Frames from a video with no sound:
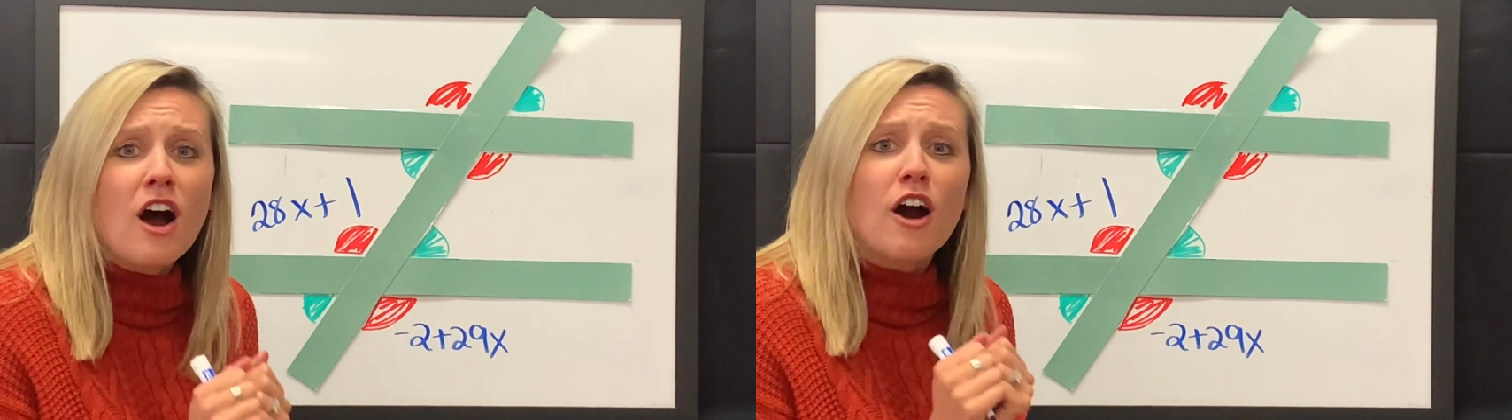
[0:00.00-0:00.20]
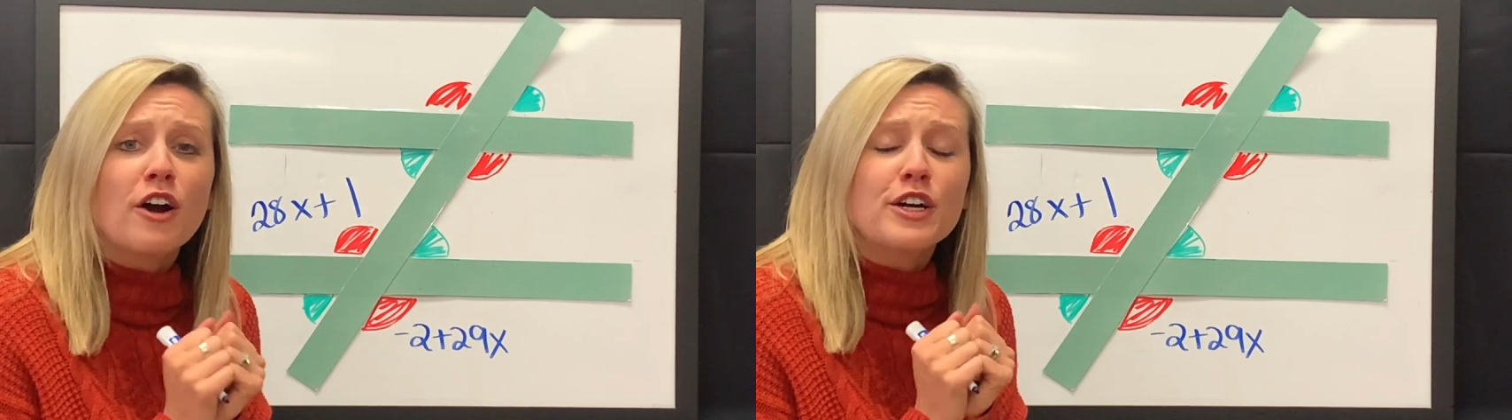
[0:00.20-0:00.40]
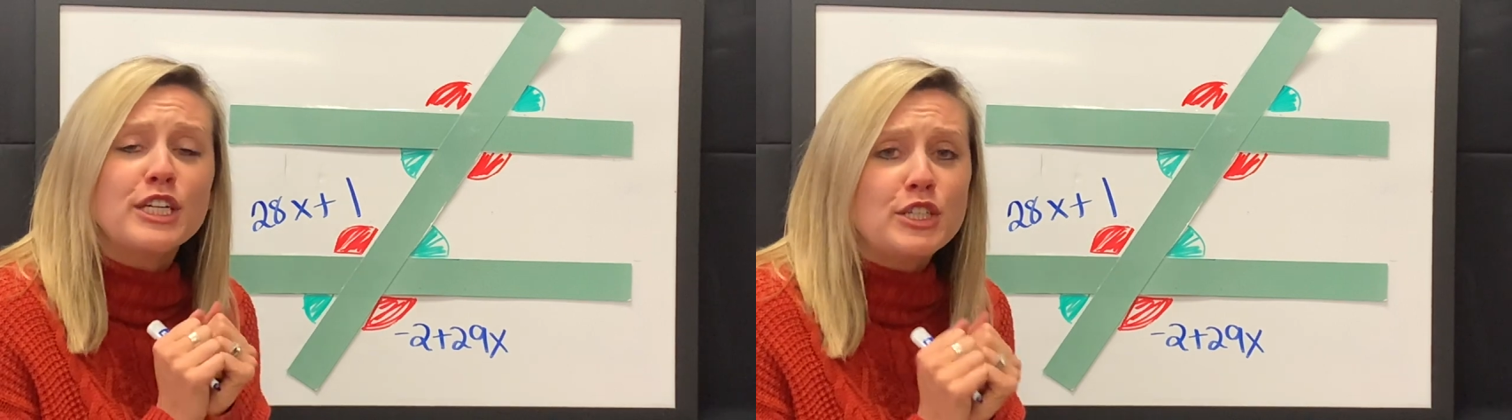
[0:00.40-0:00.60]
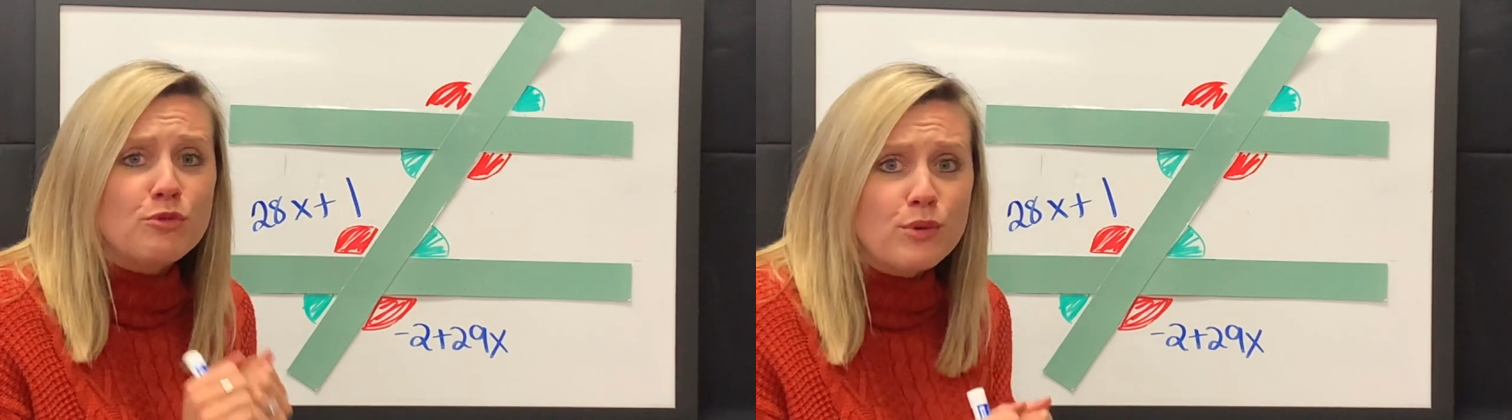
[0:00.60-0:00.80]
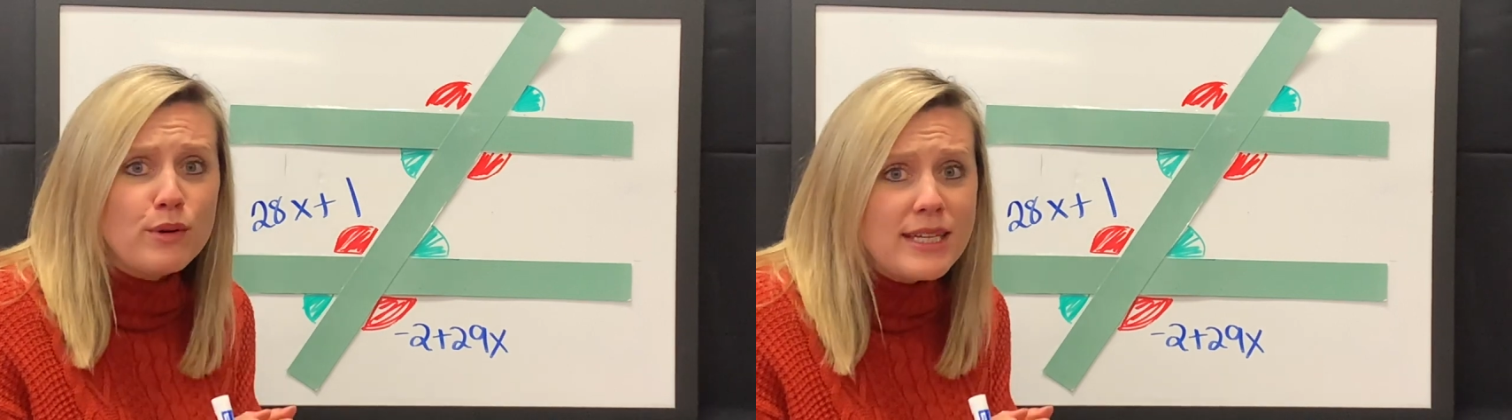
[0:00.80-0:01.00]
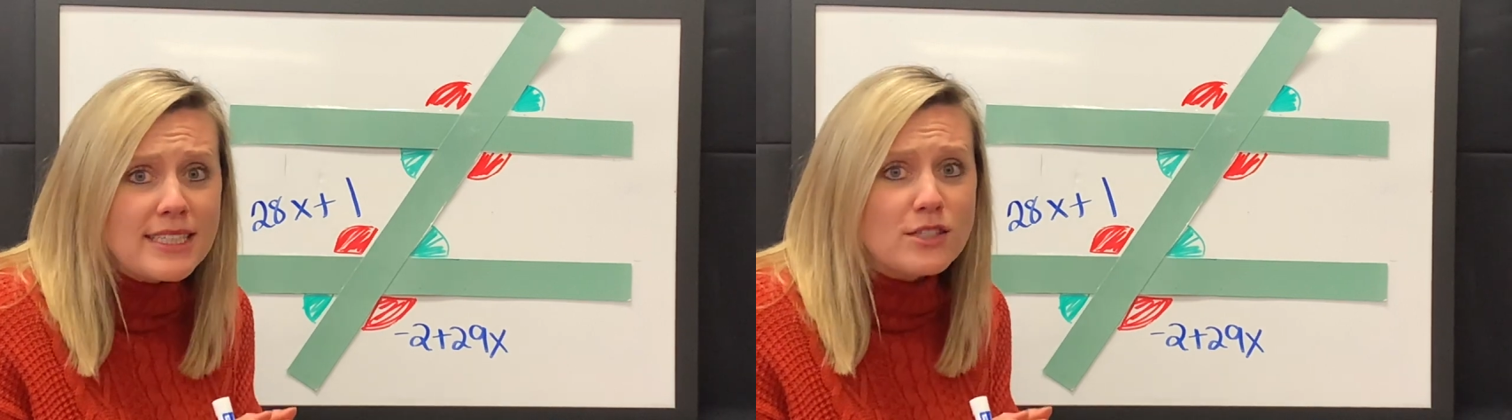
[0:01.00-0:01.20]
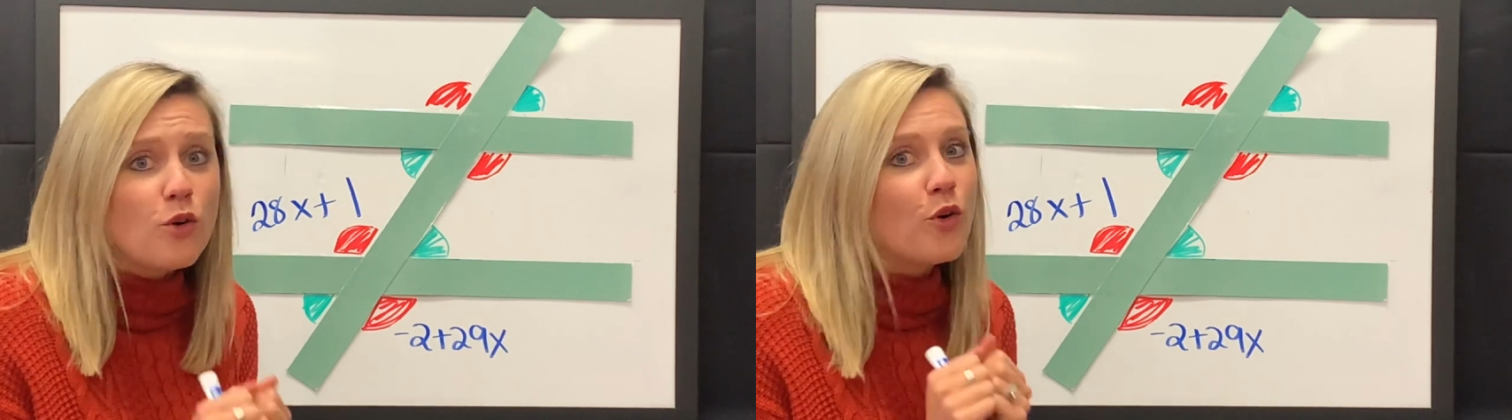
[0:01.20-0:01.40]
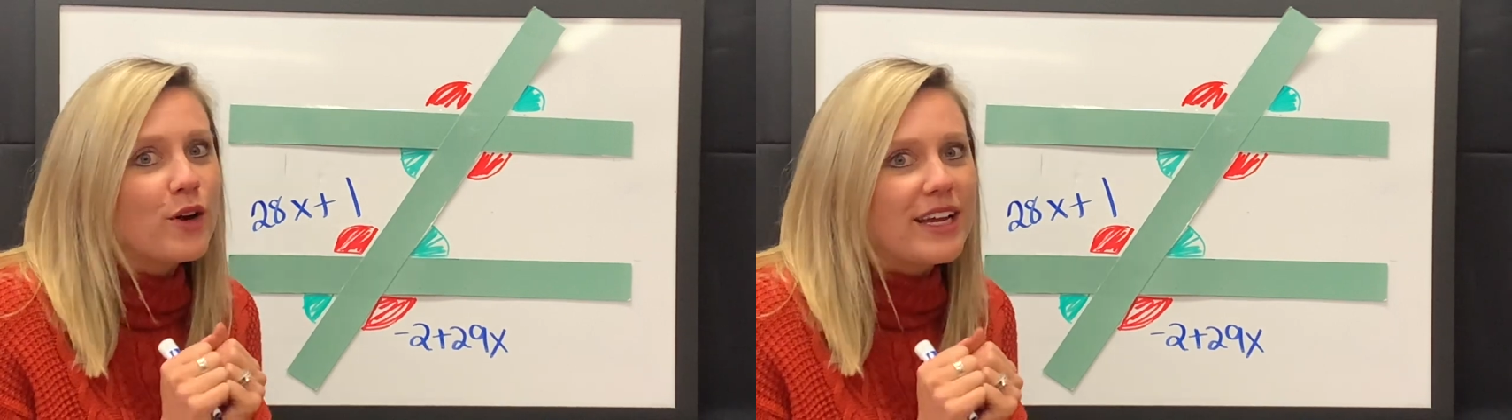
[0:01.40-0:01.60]
are congruent
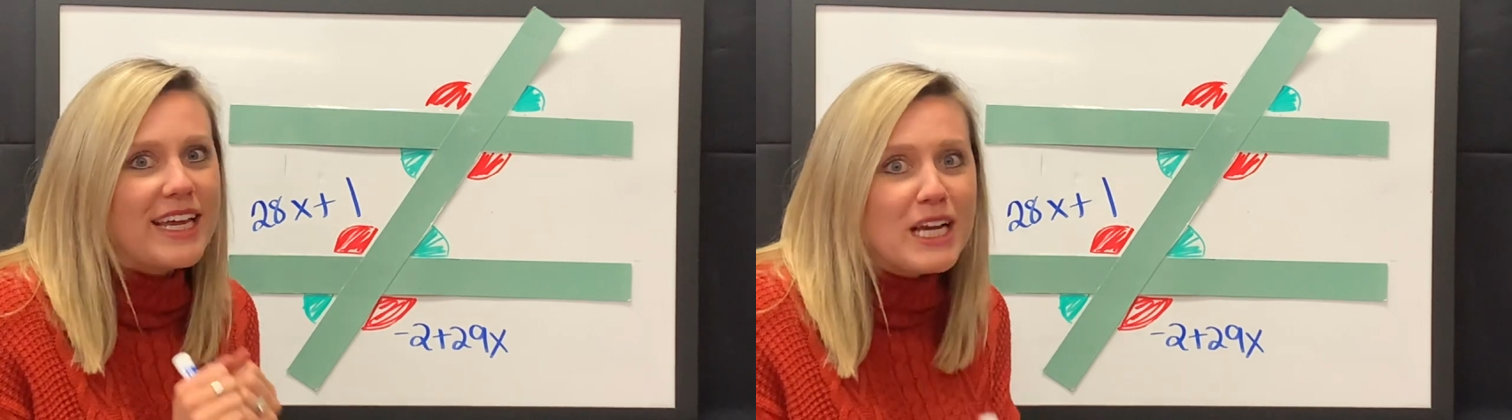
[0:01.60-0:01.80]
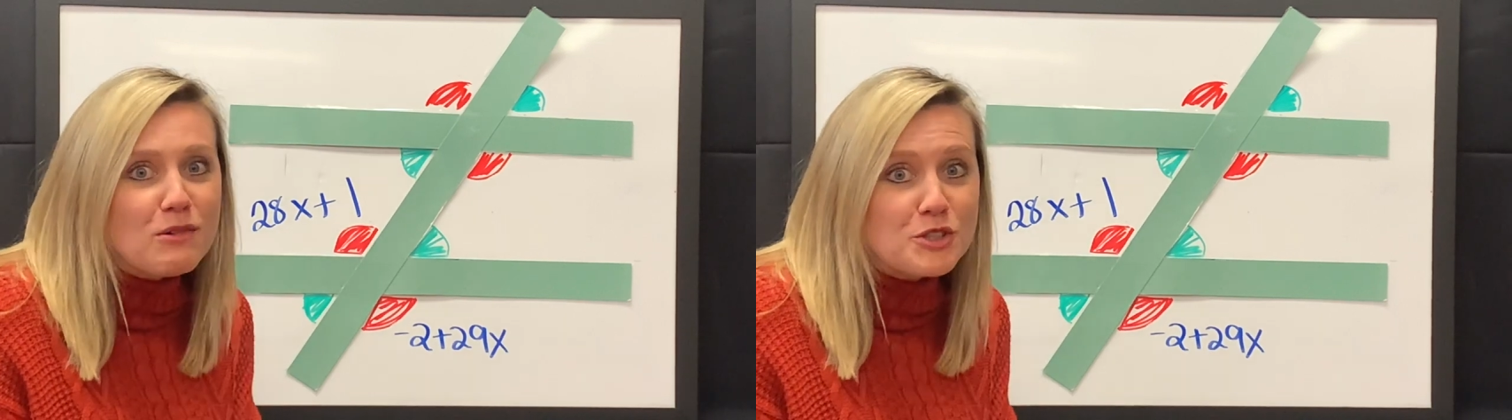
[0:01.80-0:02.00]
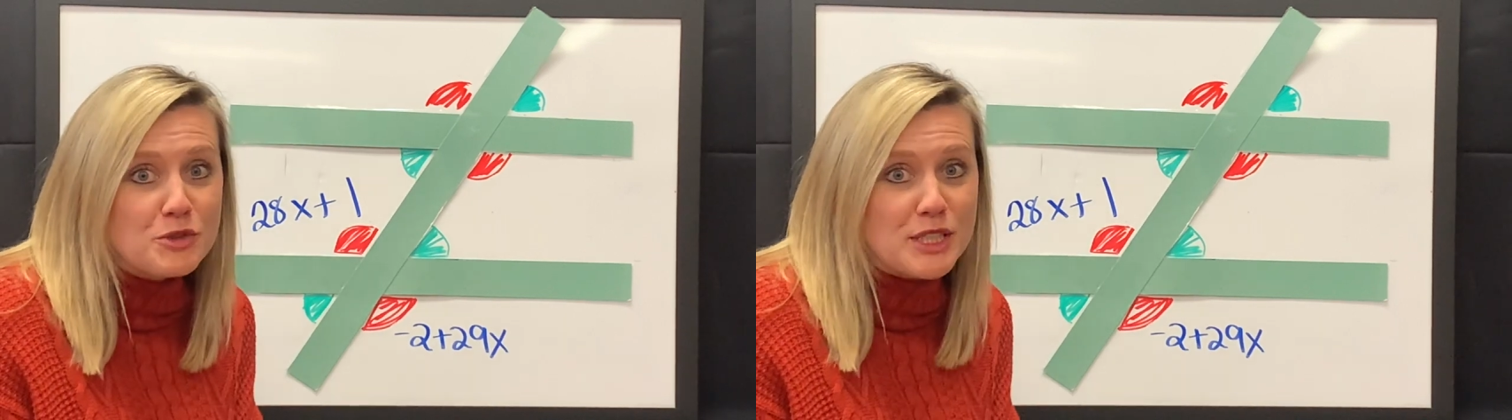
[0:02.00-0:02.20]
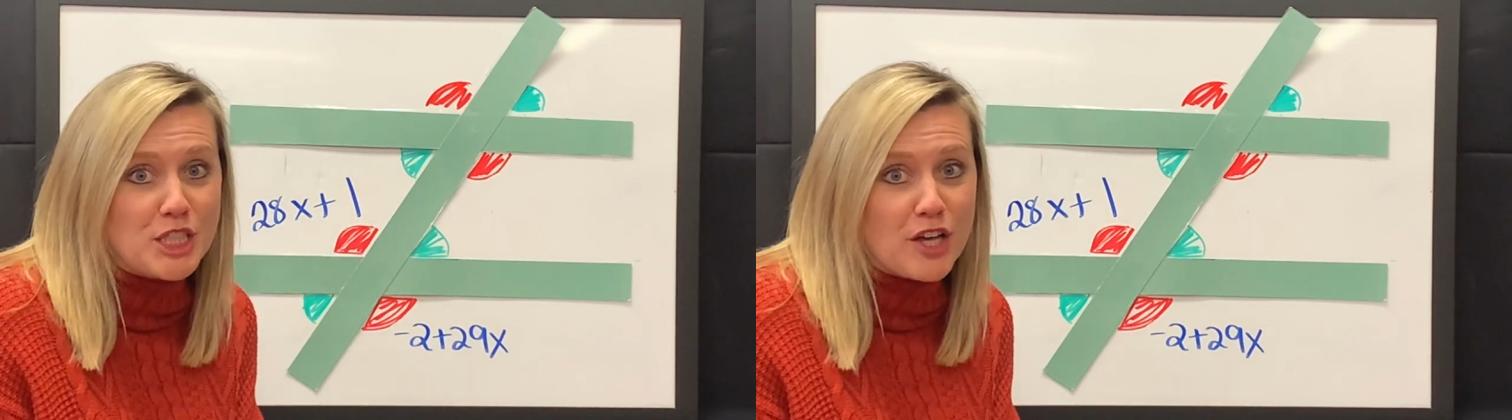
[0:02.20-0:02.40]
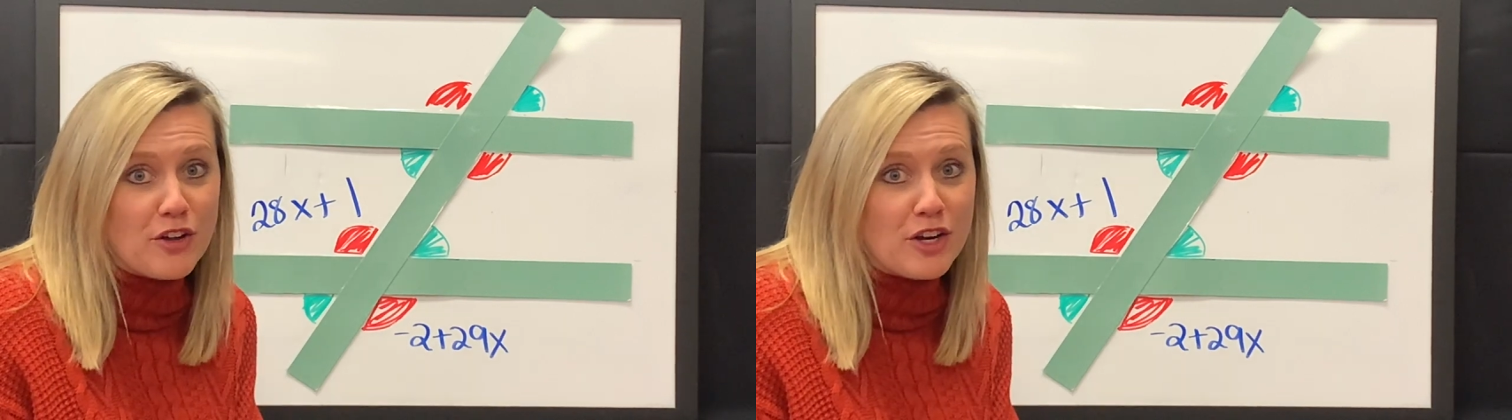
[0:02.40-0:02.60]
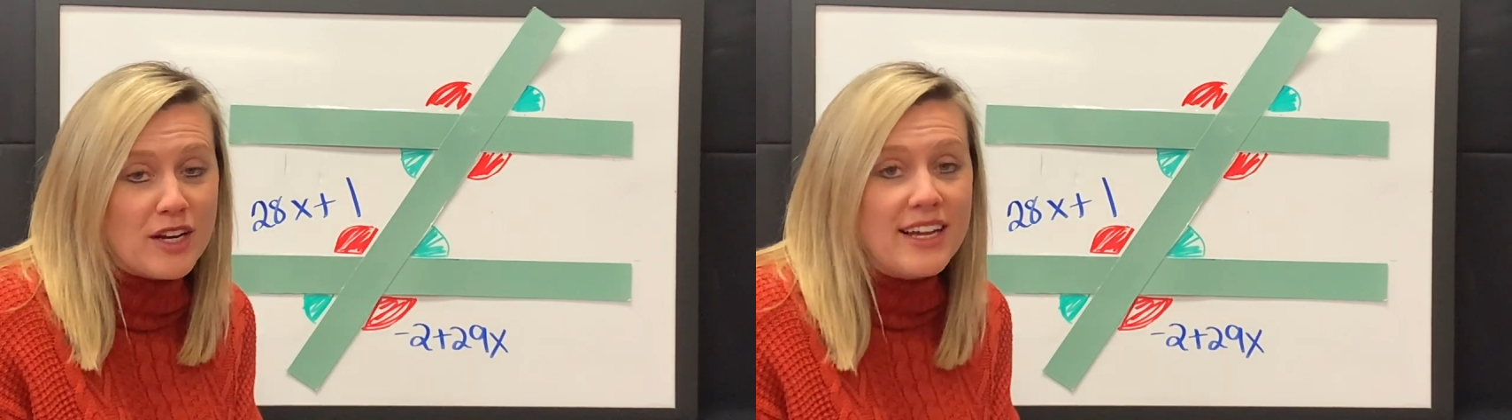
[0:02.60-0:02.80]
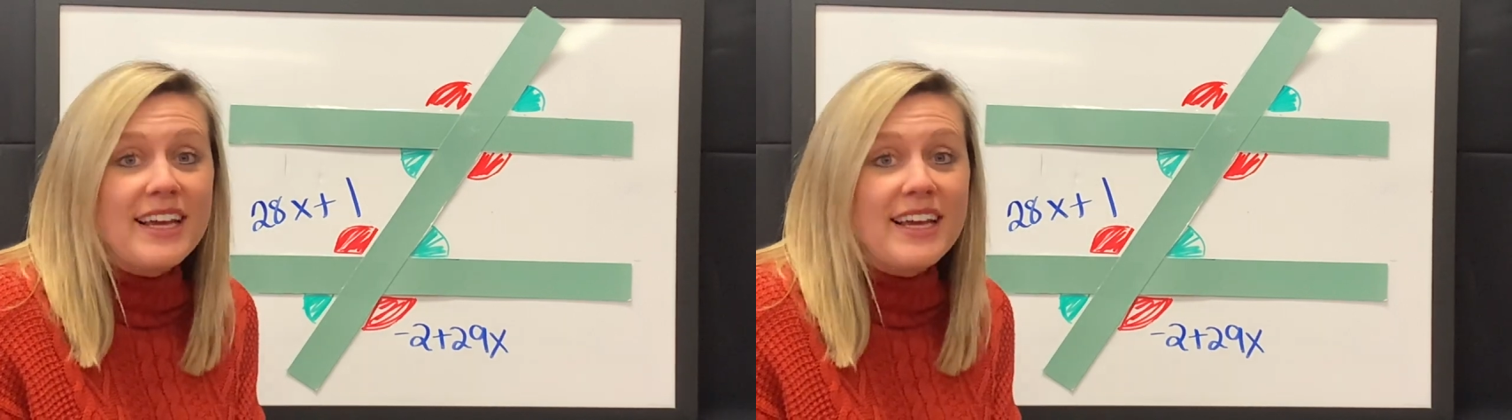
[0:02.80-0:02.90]
or equal to each other.